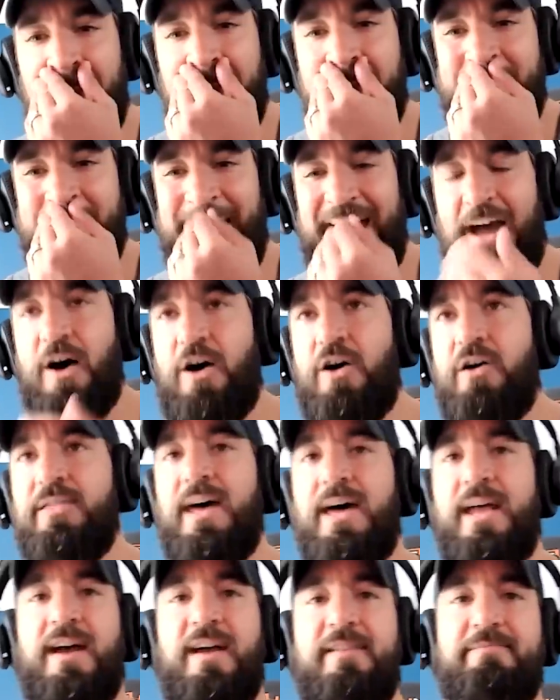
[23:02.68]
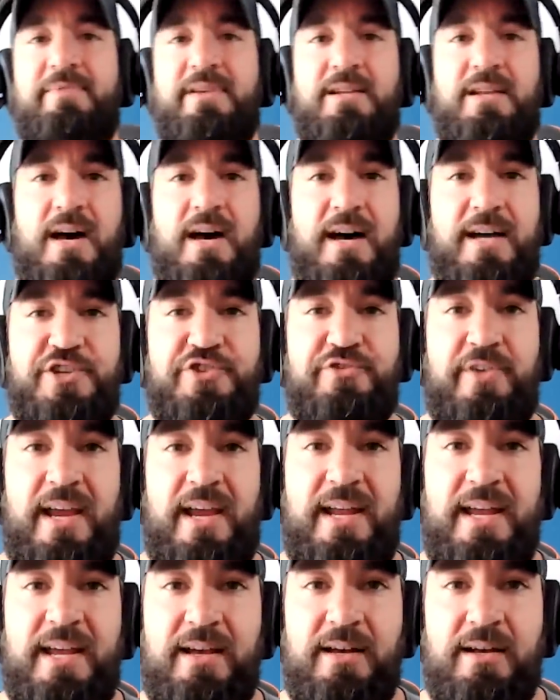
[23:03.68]
now that I've been uh,
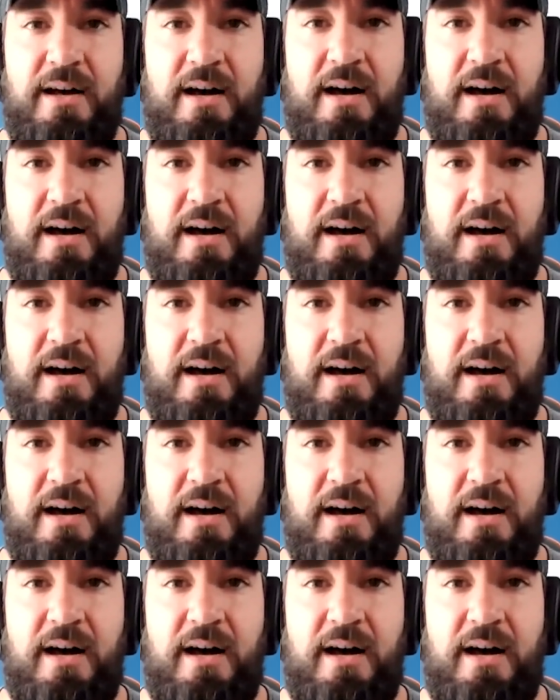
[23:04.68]
training,